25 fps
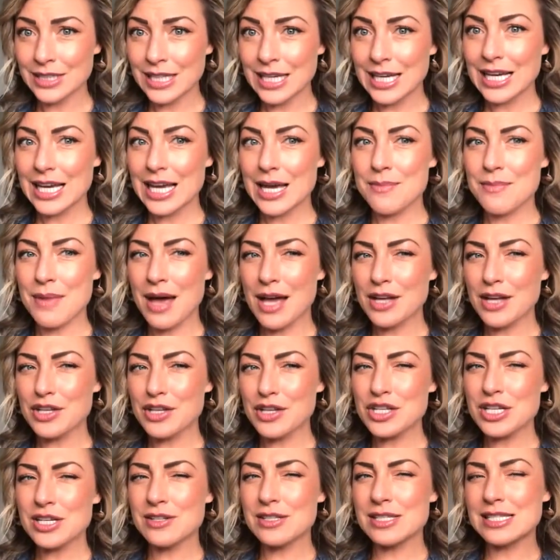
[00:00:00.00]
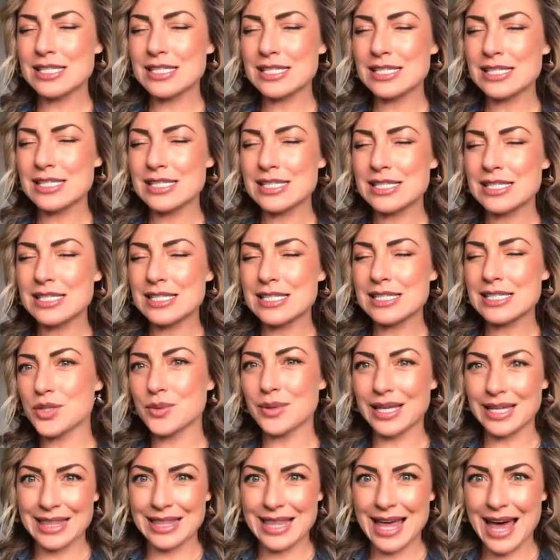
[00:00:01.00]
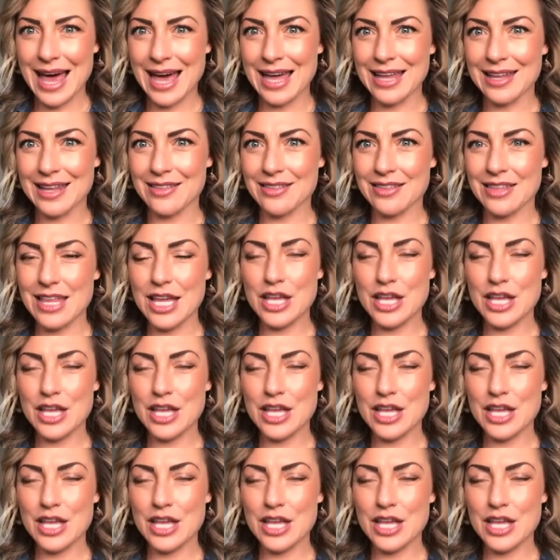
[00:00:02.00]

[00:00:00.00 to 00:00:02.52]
imagine instead of just doing that